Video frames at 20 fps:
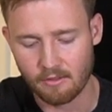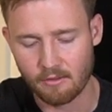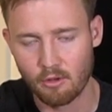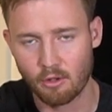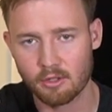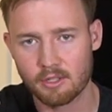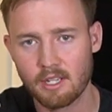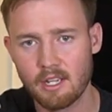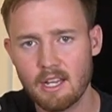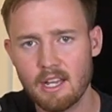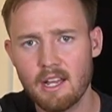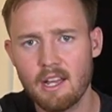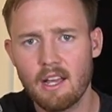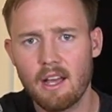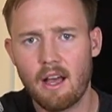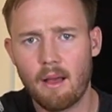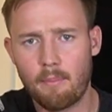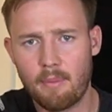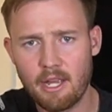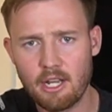Of course,
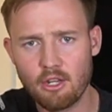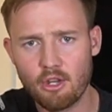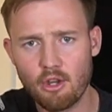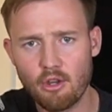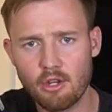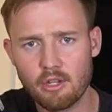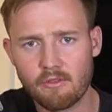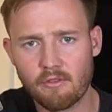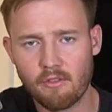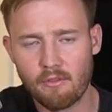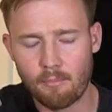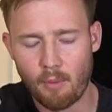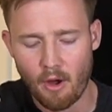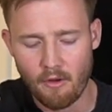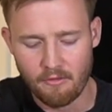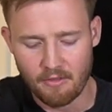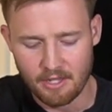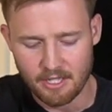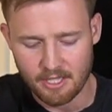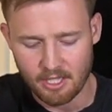a big news for
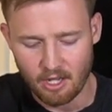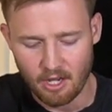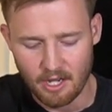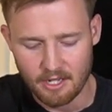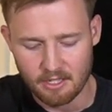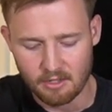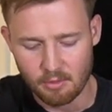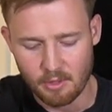both of these sides